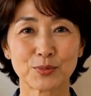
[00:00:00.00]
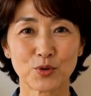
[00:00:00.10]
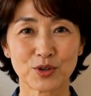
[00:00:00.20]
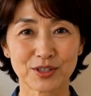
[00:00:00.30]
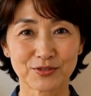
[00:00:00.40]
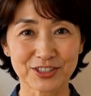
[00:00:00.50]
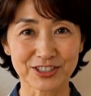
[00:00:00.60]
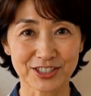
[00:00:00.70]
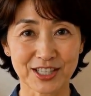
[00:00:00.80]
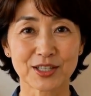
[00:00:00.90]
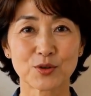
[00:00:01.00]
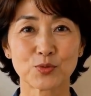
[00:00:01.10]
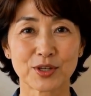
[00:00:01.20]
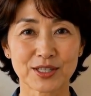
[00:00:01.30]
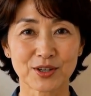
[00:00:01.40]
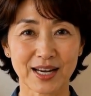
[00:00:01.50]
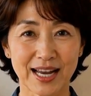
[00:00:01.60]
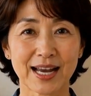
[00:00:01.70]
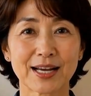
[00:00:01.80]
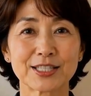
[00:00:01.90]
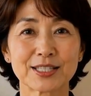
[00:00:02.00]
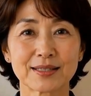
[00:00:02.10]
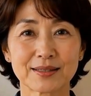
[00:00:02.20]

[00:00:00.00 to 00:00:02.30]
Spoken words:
point of a stick with her hand.